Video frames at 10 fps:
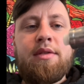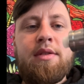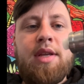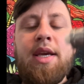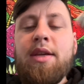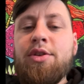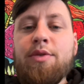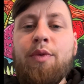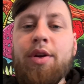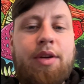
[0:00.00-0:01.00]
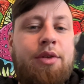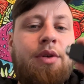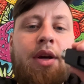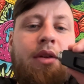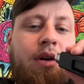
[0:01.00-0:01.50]
he should really do
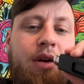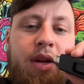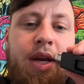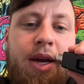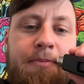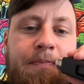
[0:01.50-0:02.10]
another RDA.